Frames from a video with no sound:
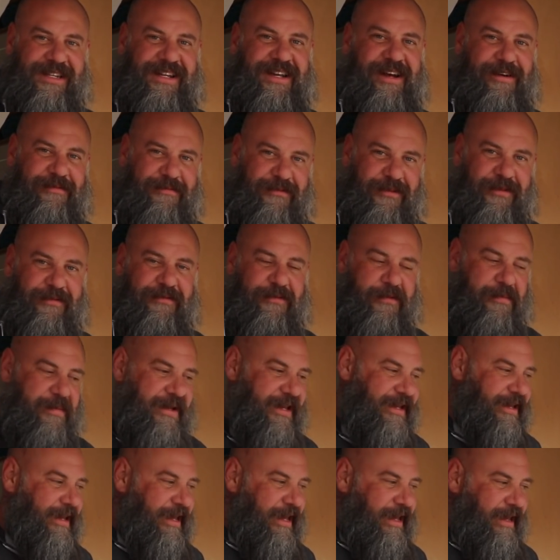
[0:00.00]
comfort for
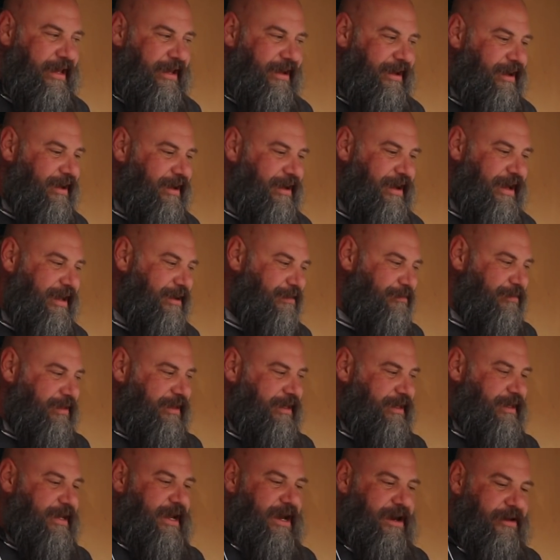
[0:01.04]
me. I didn't
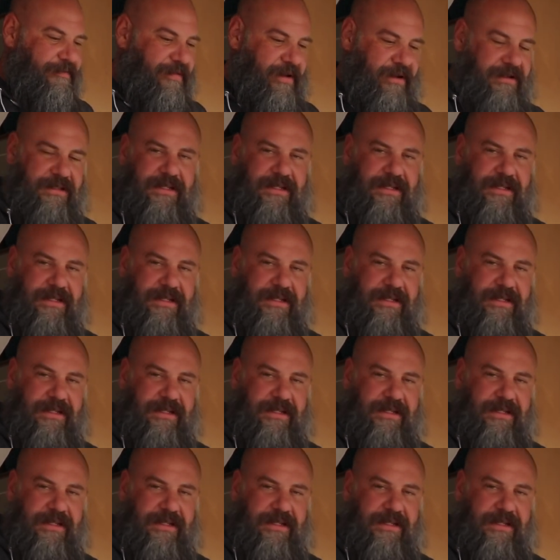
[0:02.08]
really care if I was